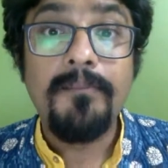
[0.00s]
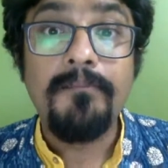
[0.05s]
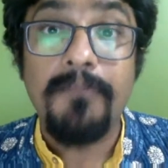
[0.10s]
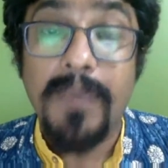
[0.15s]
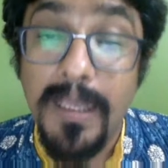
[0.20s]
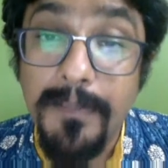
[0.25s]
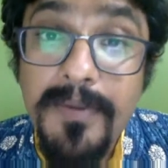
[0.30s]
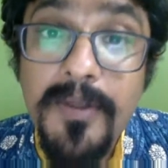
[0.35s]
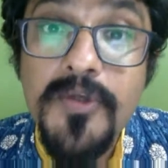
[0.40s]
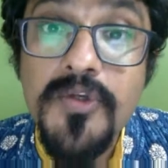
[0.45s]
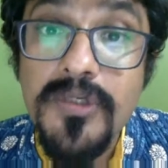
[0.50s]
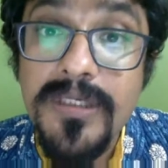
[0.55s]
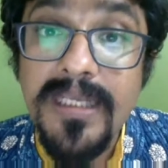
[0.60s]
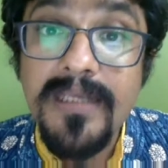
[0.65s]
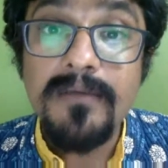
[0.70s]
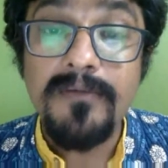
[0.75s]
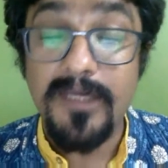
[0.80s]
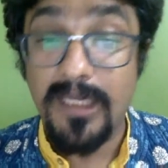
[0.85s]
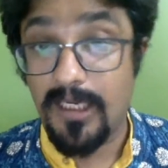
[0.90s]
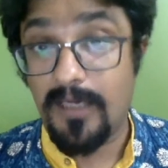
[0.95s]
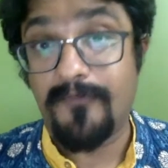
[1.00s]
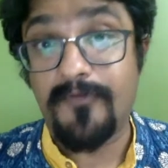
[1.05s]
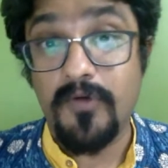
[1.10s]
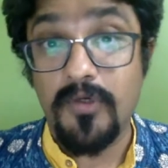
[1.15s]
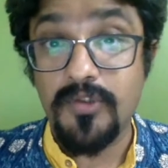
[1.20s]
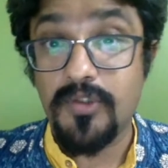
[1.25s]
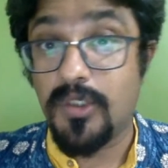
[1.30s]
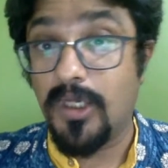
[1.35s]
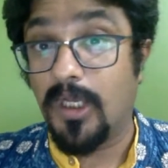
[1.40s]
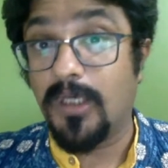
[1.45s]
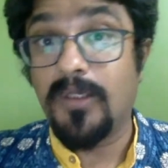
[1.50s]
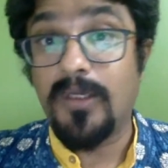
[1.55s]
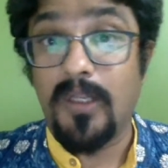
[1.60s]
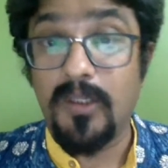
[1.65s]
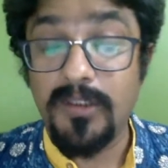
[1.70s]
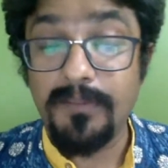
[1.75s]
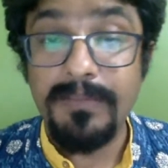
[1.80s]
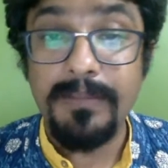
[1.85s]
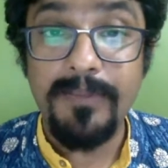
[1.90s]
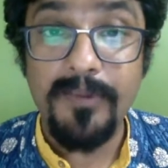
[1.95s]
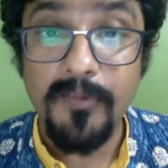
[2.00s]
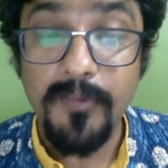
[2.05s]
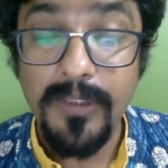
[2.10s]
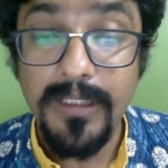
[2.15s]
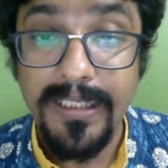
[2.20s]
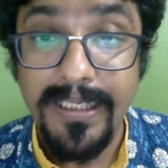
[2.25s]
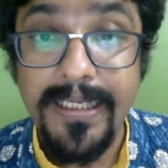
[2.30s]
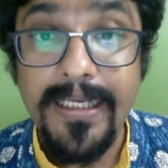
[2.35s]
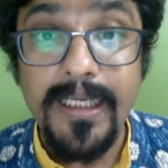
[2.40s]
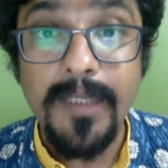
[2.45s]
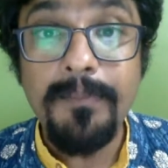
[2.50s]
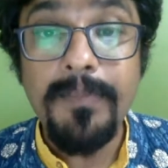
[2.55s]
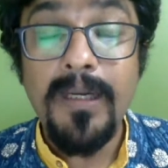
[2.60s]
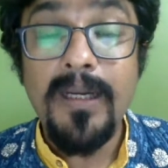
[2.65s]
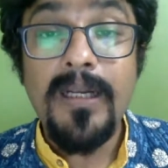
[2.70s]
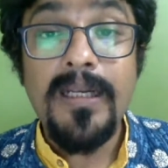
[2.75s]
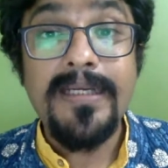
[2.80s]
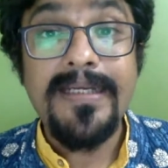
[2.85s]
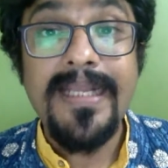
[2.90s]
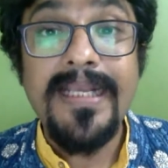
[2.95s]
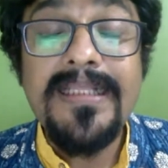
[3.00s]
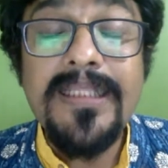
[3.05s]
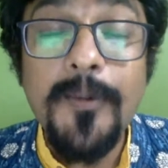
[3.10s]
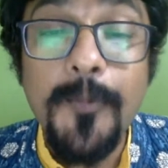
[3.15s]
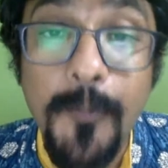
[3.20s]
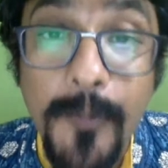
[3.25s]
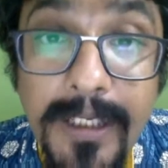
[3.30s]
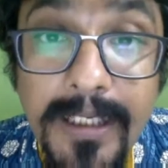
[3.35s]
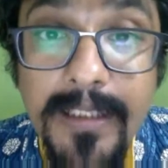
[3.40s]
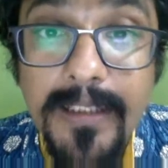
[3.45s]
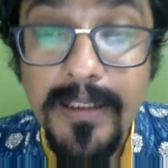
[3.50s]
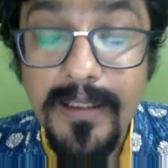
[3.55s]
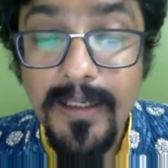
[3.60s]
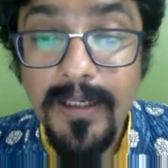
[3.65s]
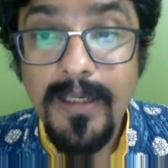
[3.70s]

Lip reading: maybe you should take, of course, you can't call the baby hiccup, take the Vic.